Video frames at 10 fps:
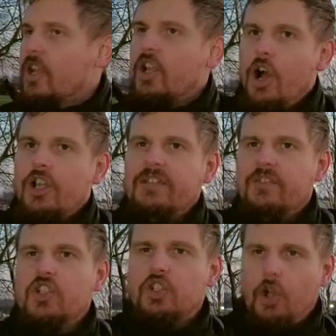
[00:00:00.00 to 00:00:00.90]
can't
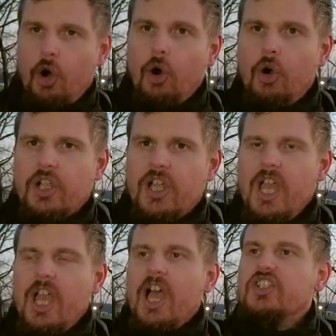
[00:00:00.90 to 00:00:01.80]
even talk
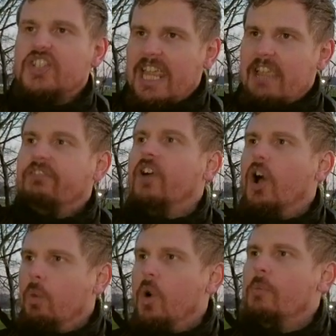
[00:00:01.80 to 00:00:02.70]
as if
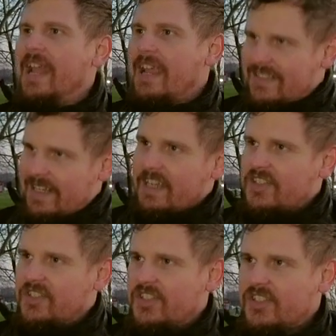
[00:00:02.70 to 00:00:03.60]
a woman
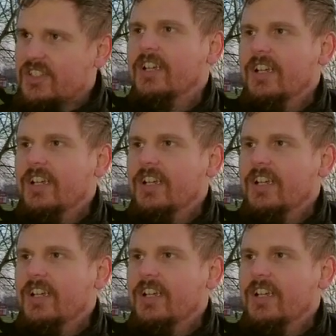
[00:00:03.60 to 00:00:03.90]
exists.